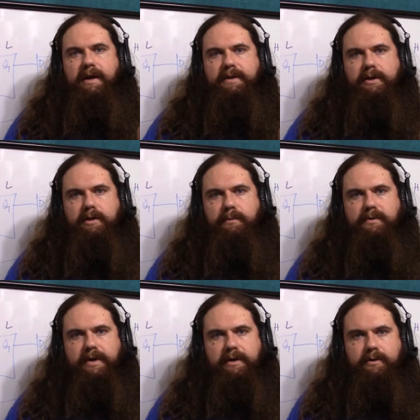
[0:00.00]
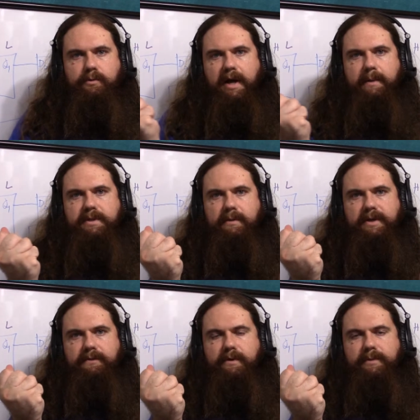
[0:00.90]
and then you come over here and grab
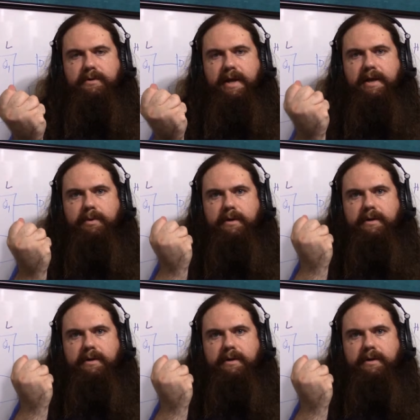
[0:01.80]
something from your neighbor.